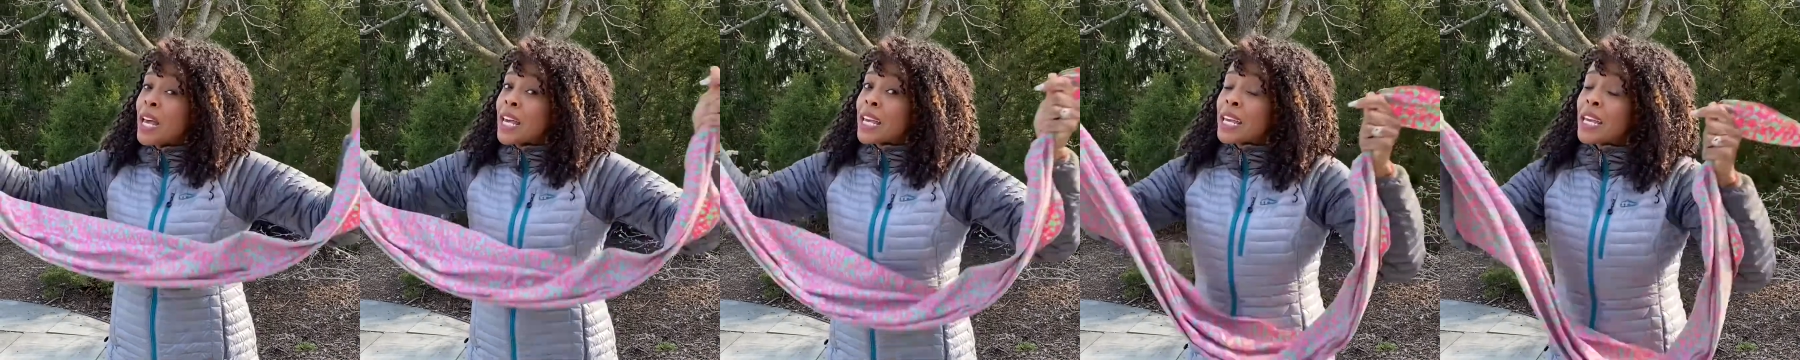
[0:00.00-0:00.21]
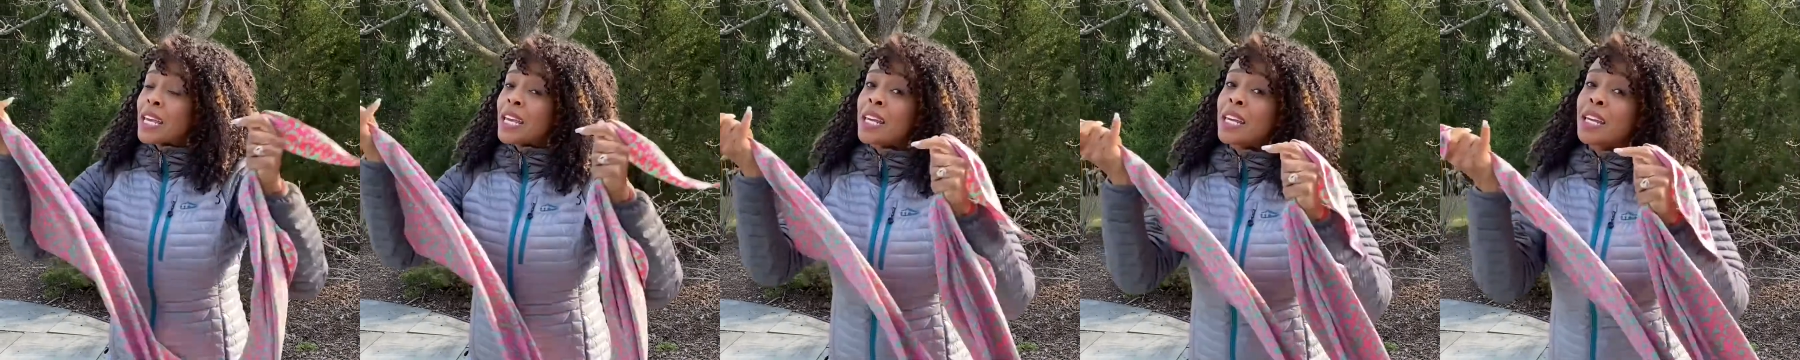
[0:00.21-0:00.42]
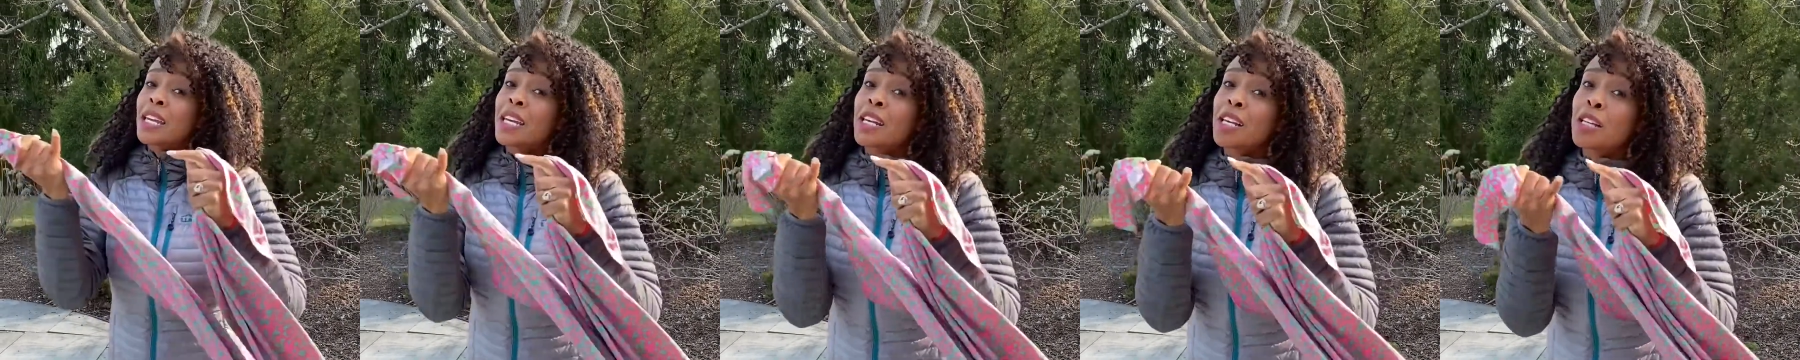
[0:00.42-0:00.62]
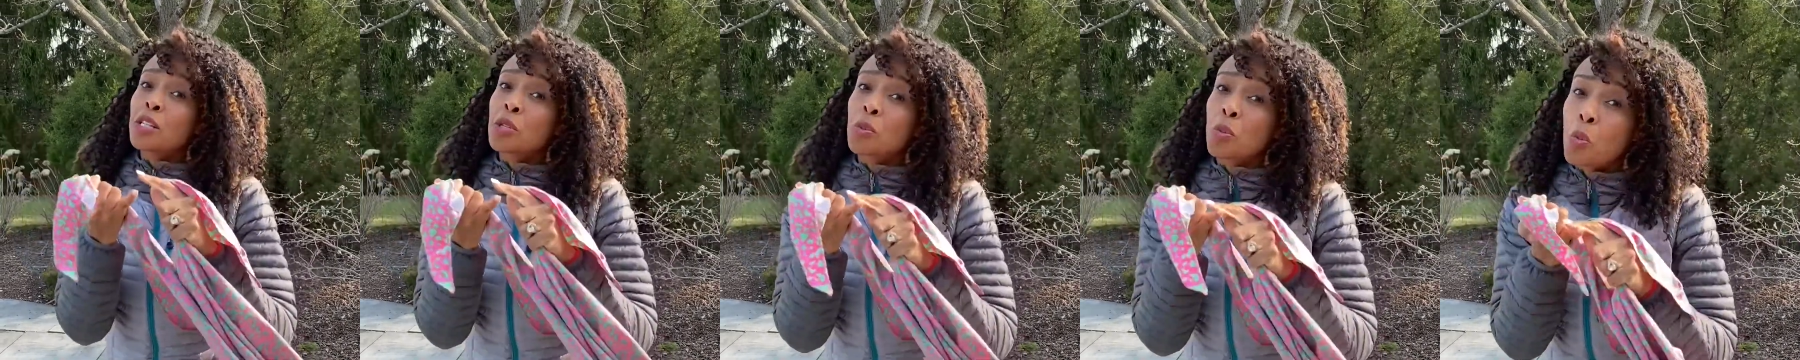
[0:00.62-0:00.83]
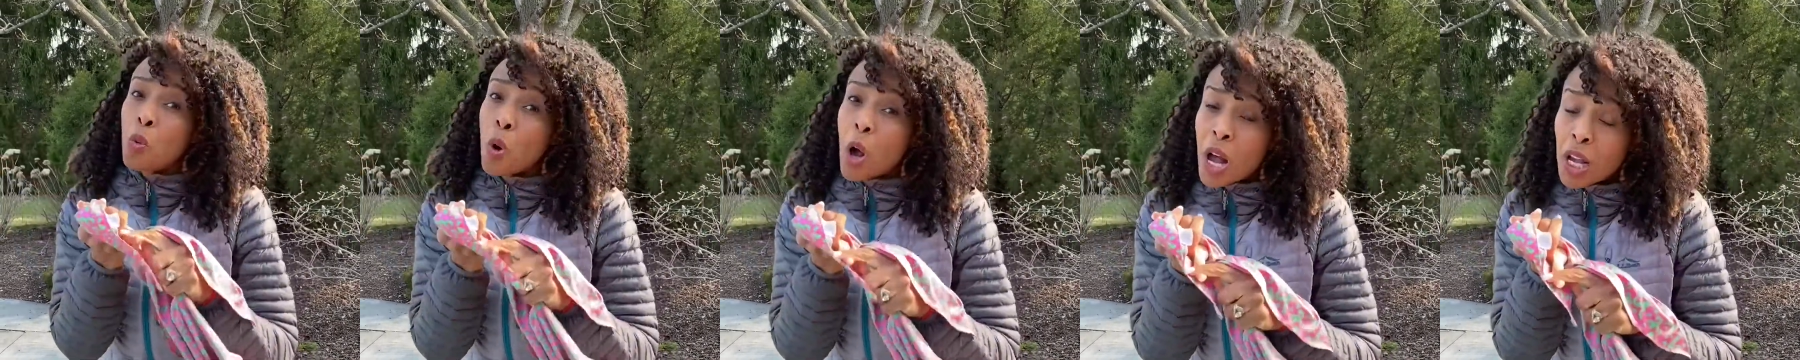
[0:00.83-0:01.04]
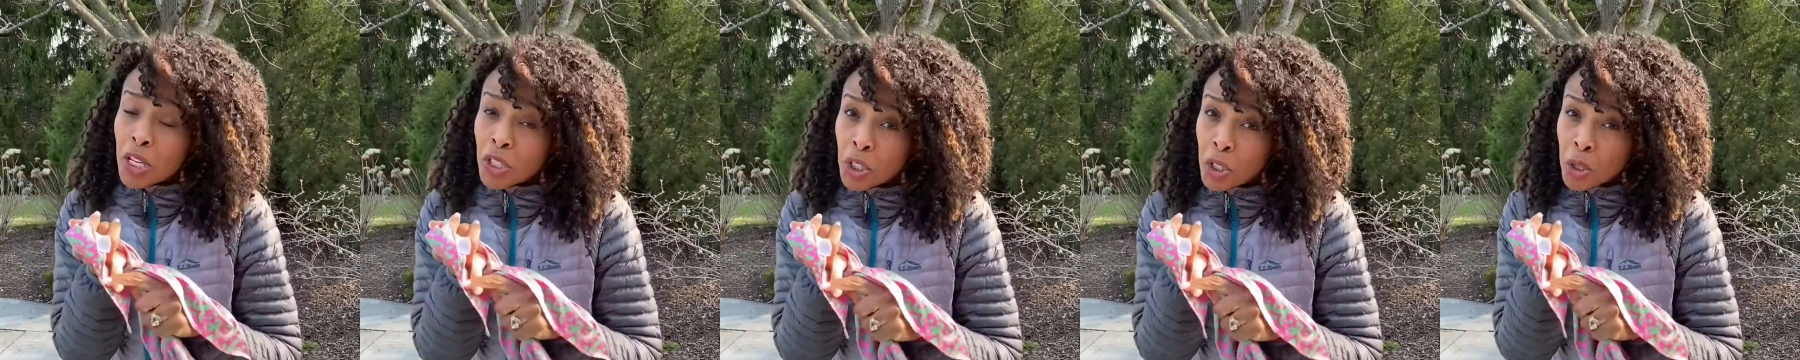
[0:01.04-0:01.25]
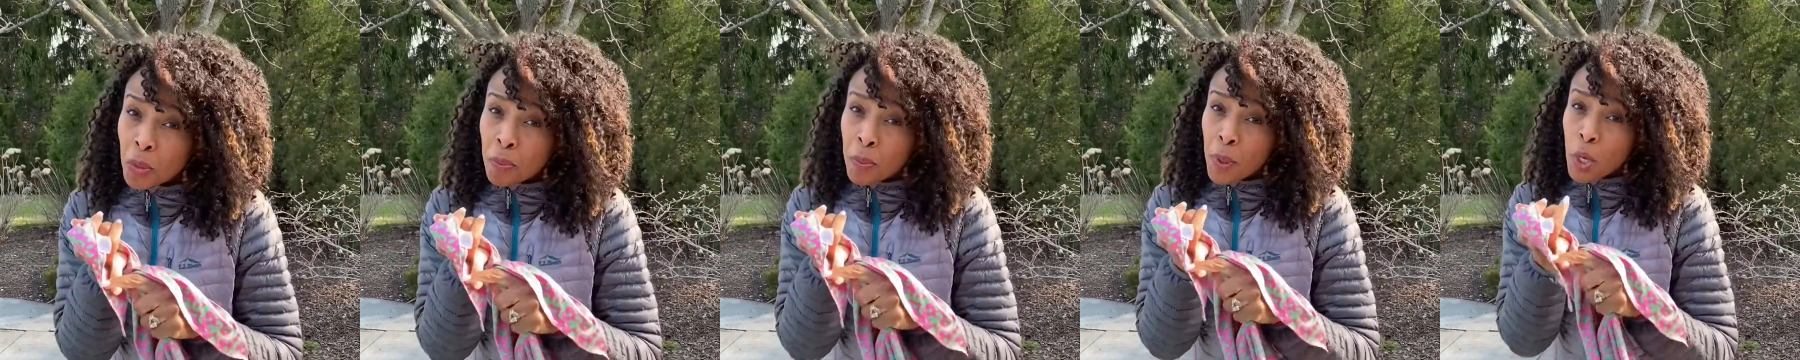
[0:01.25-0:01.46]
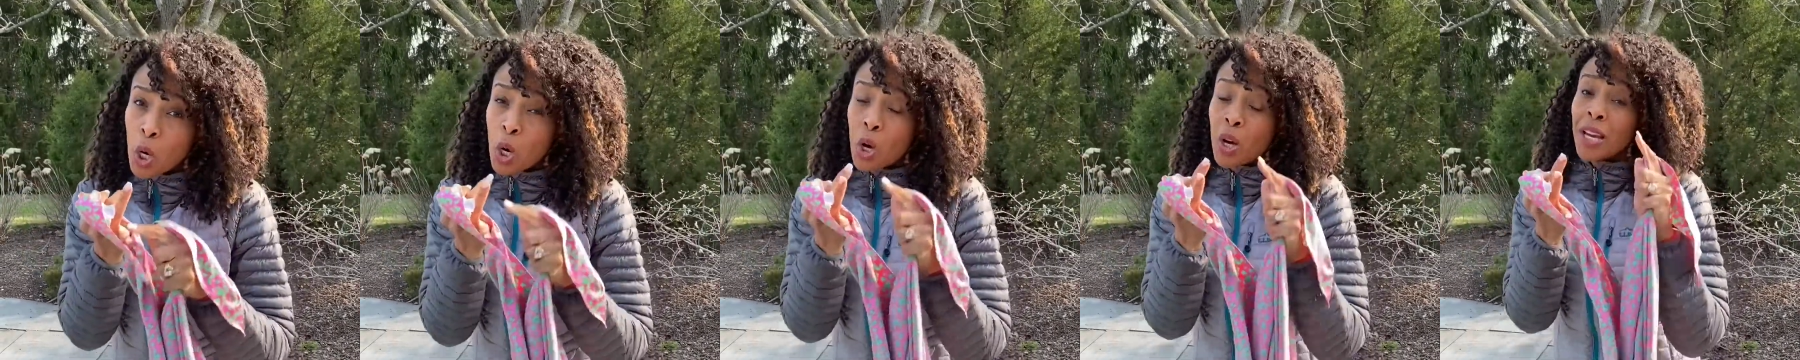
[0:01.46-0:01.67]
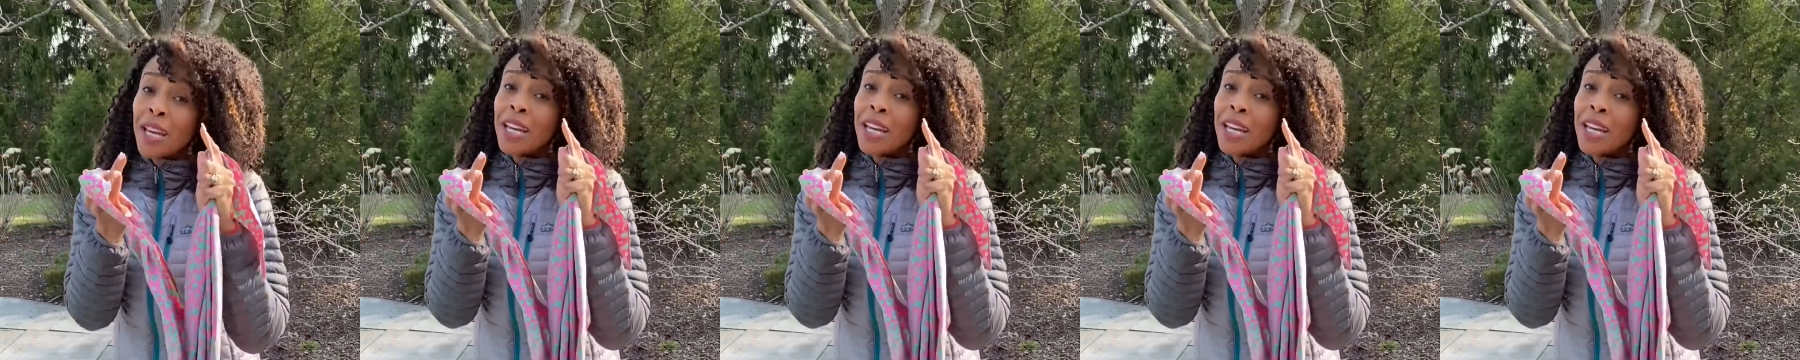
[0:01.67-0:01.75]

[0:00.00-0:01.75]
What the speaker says: It is washable,